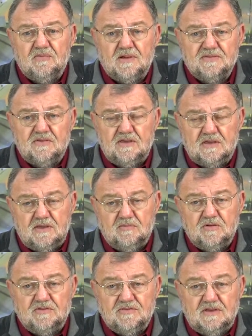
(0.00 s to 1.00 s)
and I have to
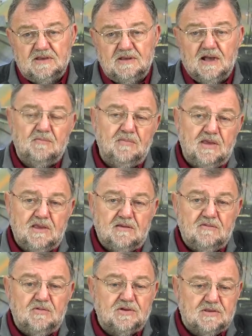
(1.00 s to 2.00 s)
say it
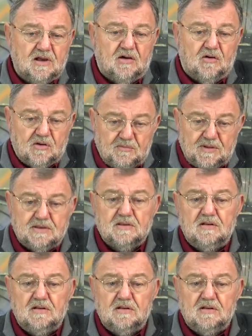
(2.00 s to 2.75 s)
is handy.